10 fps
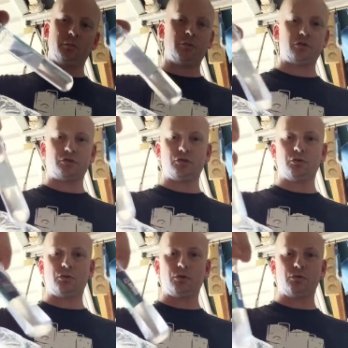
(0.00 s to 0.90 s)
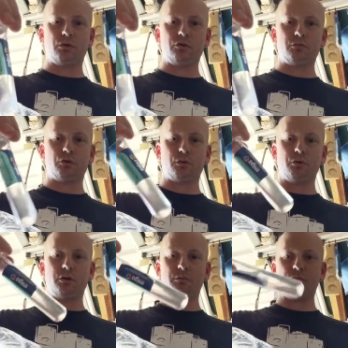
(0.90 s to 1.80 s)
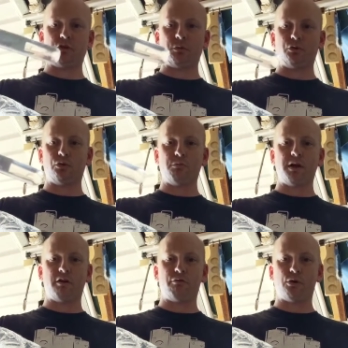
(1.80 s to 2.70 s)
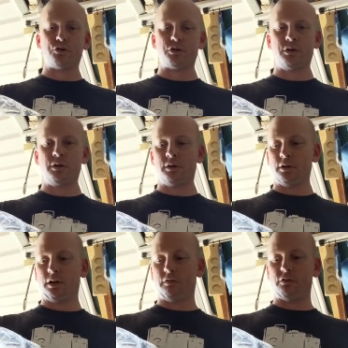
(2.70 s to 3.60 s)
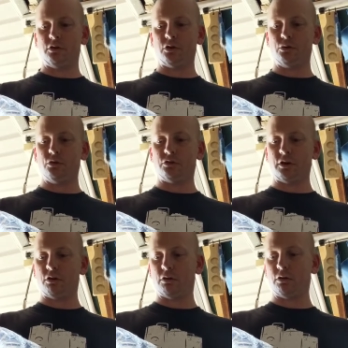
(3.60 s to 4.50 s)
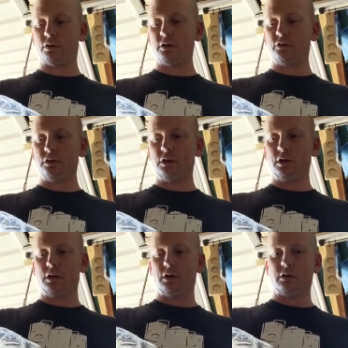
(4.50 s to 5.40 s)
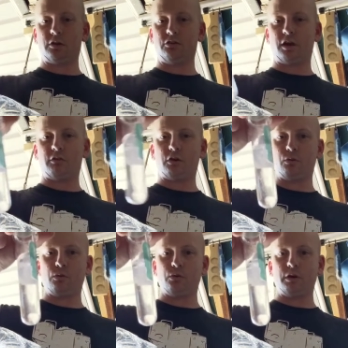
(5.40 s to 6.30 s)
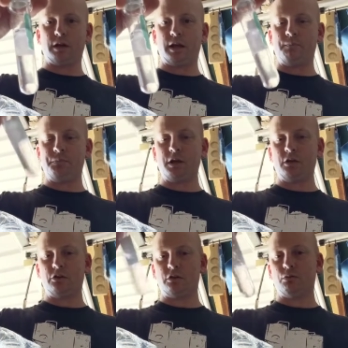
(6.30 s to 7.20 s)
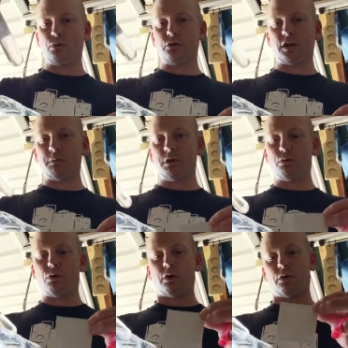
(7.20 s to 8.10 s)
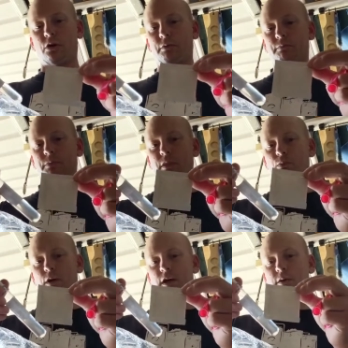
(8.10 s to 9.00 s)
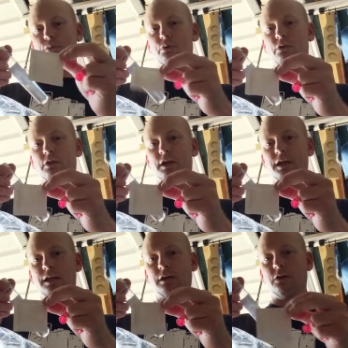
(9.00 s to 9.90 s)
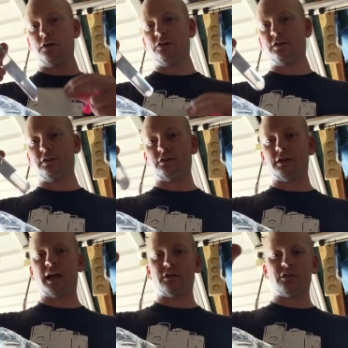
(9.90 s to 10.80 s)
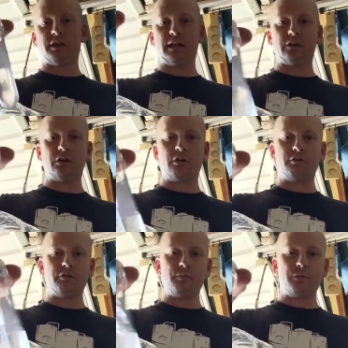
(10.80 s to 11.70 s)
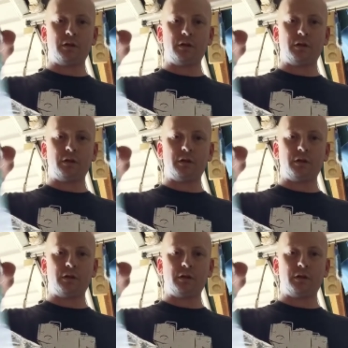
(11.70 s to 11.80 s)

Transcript: I'm not sure what it was. Might have been some sort of mouthwash, giving it a good sterilise. Like I say, I've got water in there, so the water's going to be quite hot. We're going to put the yeast into that to kill it off.